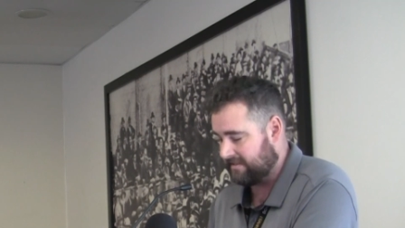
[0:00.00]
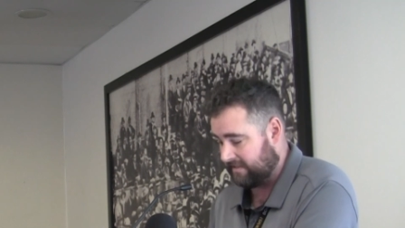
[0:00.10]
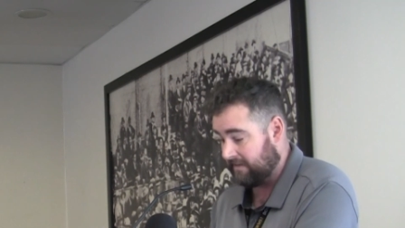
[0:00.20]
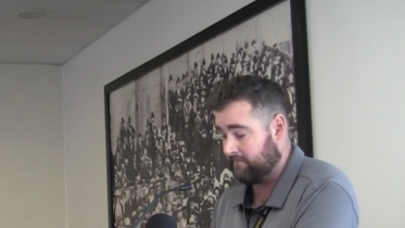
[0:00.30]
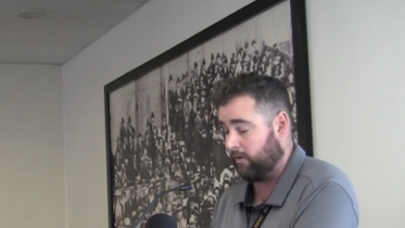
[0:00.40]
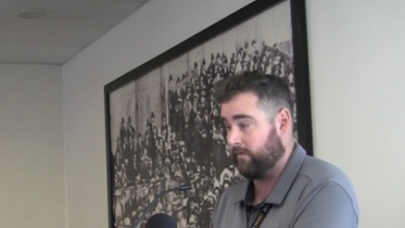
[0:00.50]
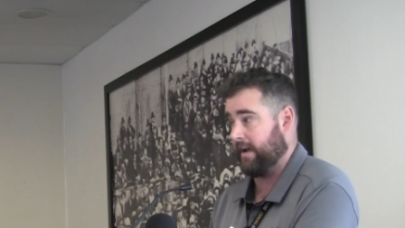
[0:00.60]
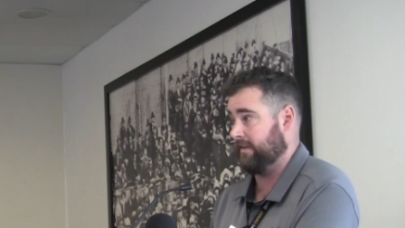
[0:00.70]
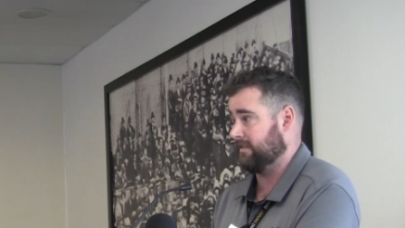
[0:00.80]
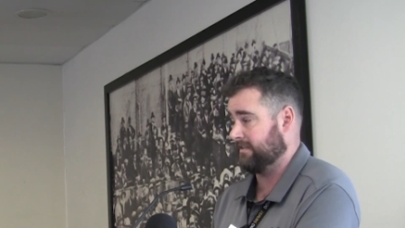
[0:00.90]
needs to involve the
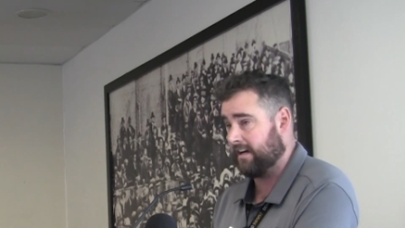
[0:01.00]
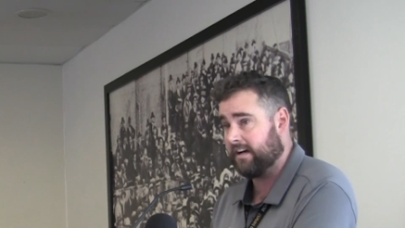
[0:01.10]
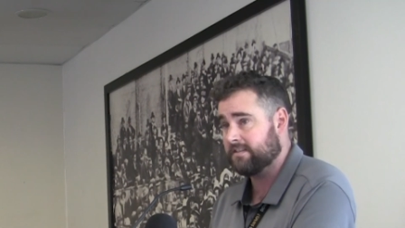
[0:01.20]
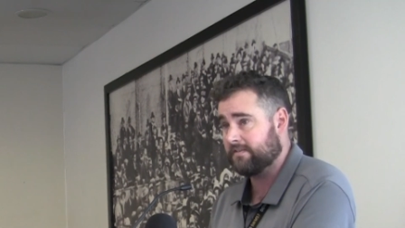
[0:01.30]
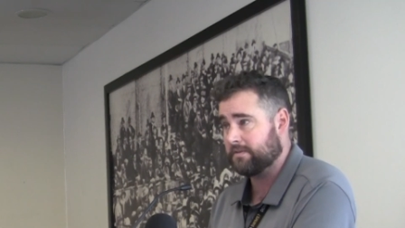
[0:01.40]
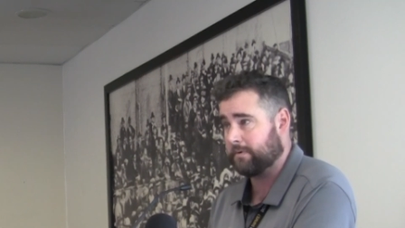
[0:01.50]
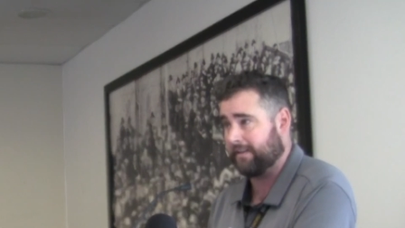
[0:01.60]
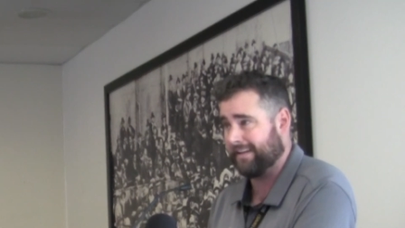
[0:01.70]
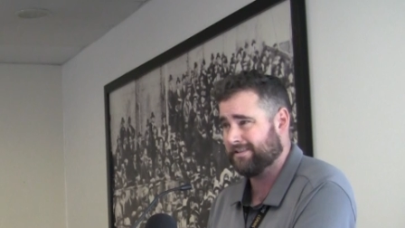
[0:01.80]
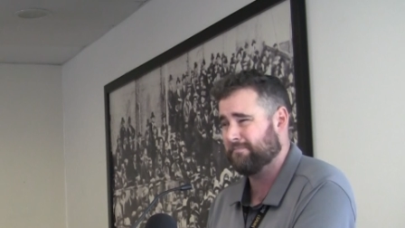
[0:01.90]
hsrs if there's one
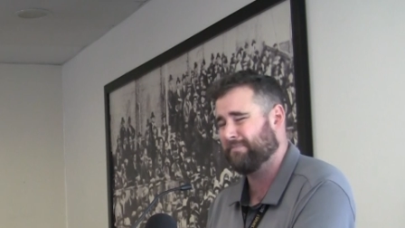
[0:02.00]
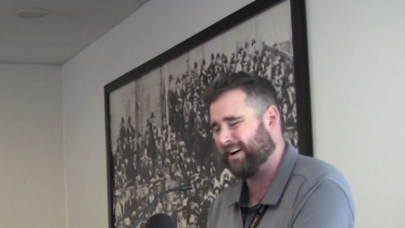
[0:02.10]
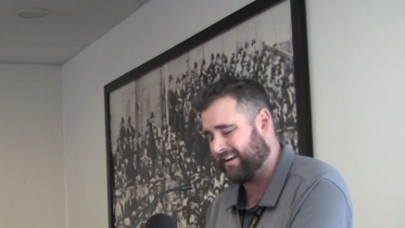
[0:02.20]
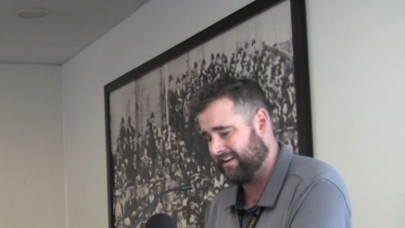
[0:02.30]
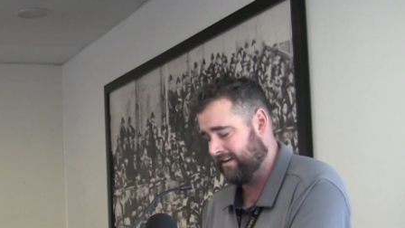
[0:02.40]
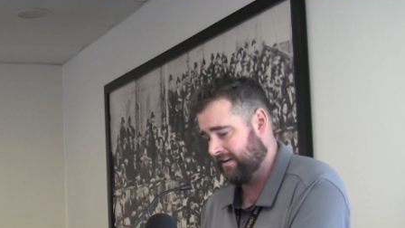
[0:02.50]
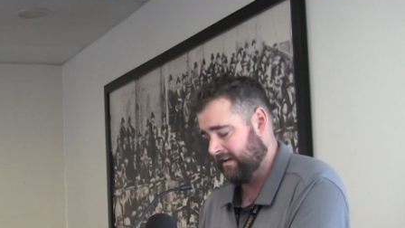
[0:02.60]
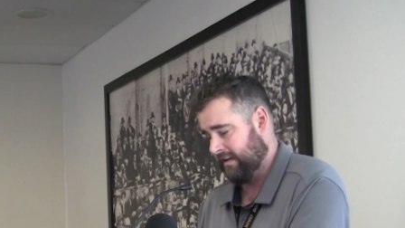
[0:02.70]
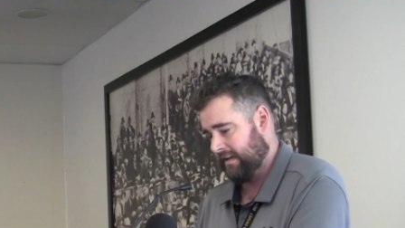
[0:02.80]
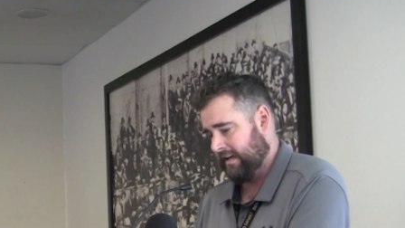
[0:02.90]
elected but
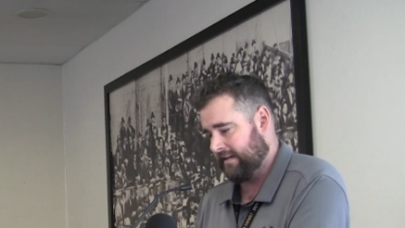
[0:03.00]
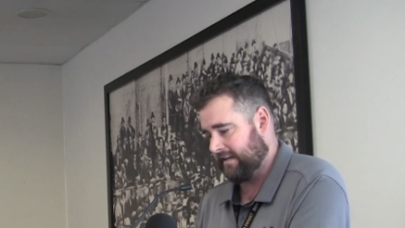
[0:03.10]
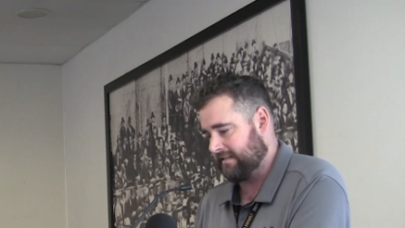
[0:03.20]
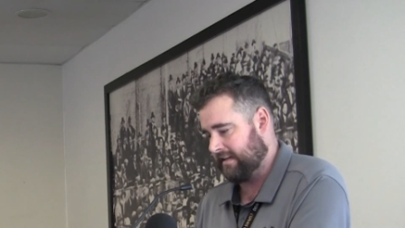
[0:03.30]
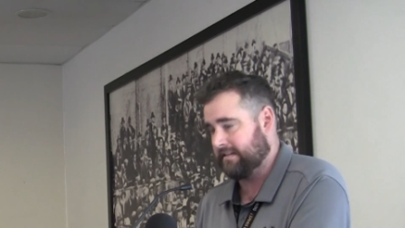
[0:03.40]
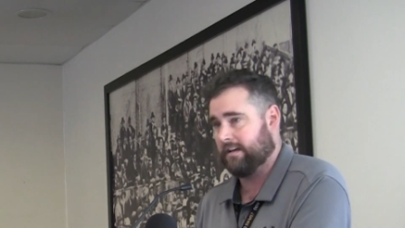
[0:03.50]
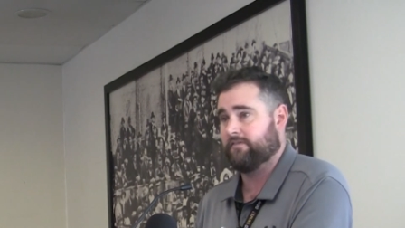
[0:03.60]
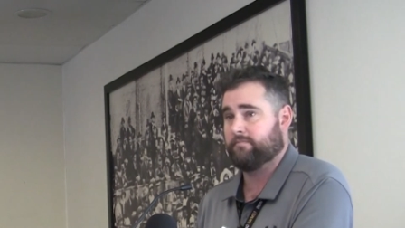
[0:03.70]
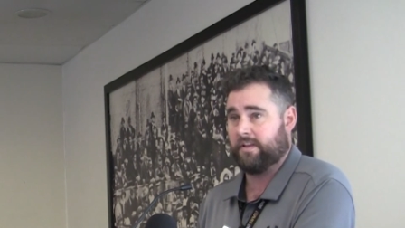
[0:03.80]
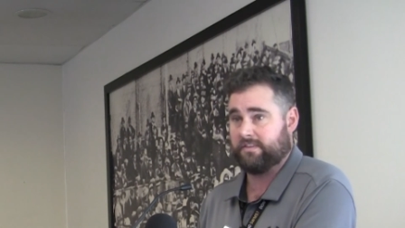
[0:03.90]
it doesn't need to
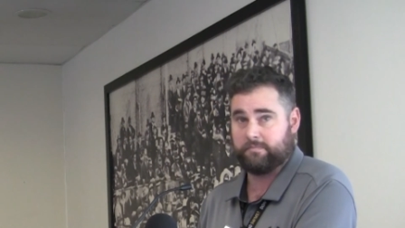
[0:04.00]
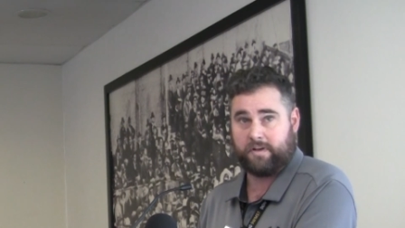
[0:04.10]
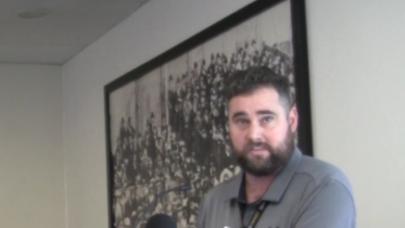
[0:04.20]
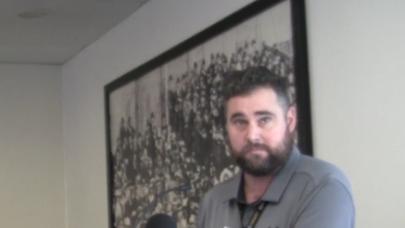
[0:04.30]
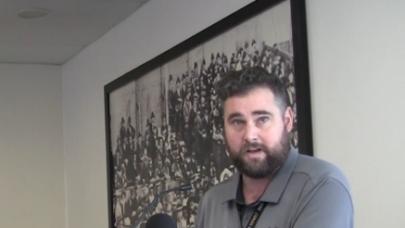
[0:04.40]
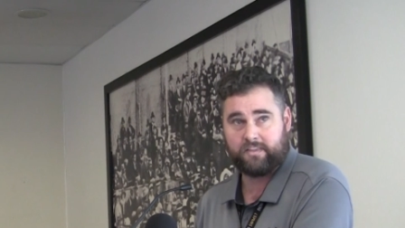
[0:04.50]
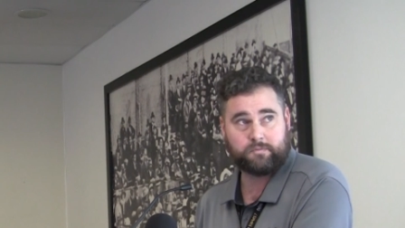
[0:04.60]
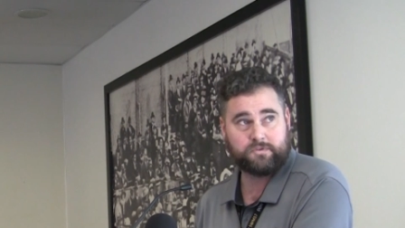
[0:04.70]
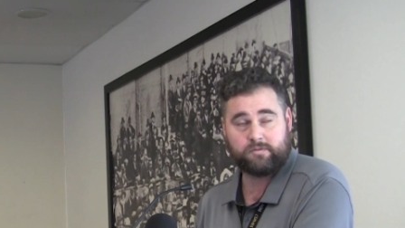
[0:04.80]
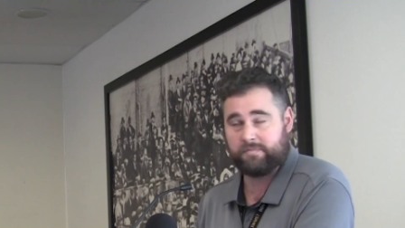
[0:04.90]
go for months and months and
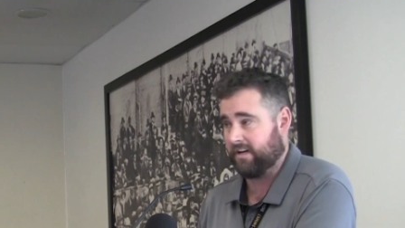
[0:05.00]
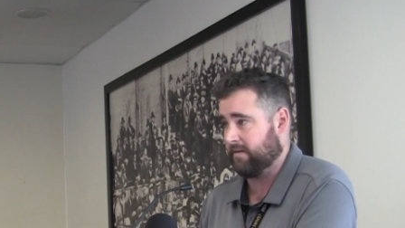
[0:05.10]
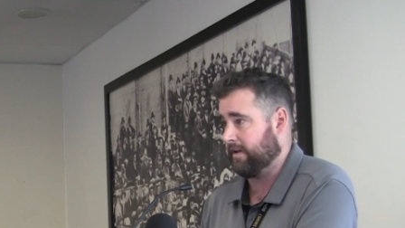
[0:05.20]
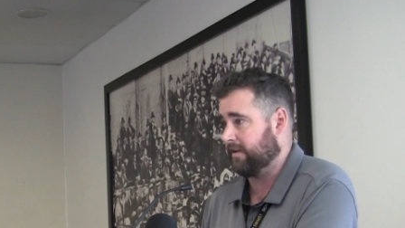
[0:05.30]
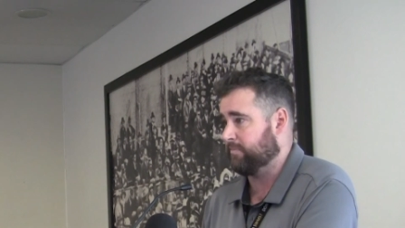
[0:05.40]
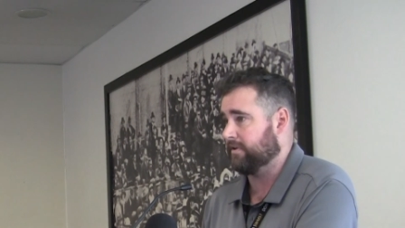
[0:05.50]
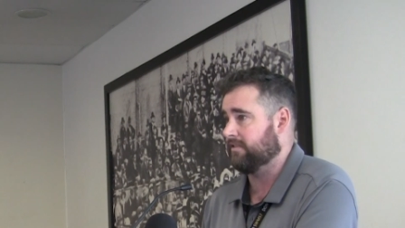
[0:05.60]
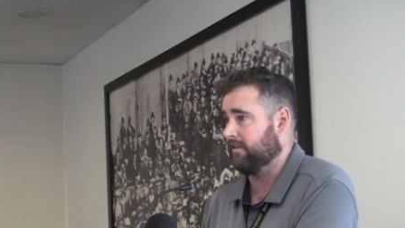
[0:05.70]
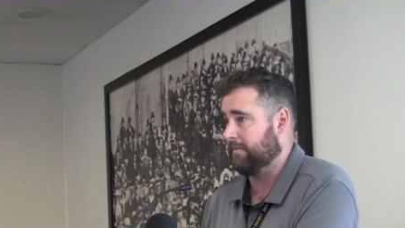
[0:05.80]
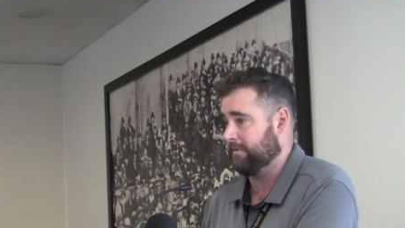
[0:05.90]
months. We should be able to make a
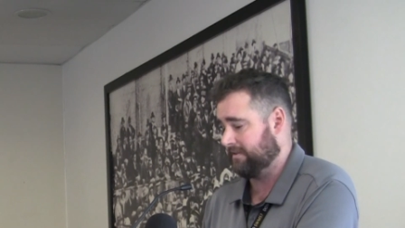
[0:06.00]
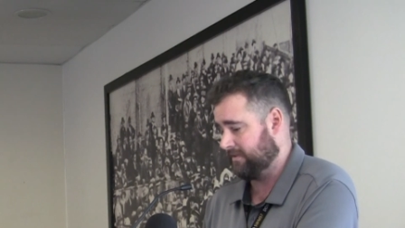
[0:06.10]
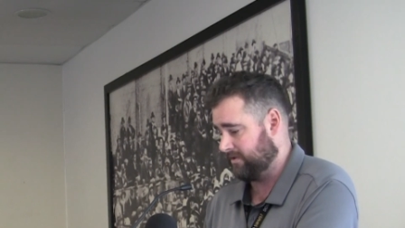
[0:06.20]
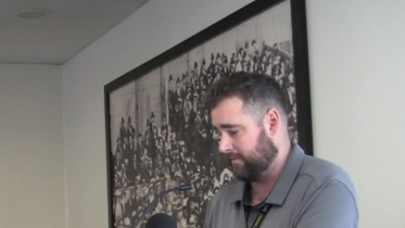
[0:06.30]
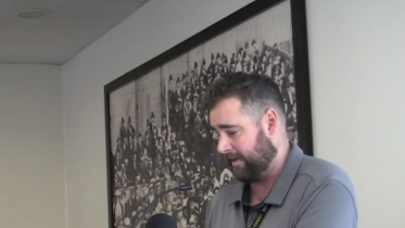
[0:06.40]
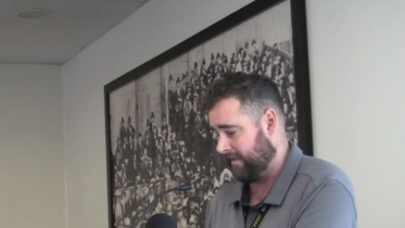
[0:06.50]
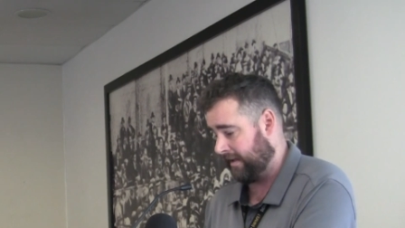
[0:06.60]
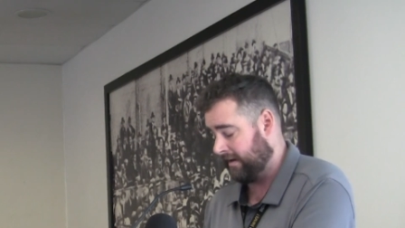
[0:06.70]
pretty timely decision about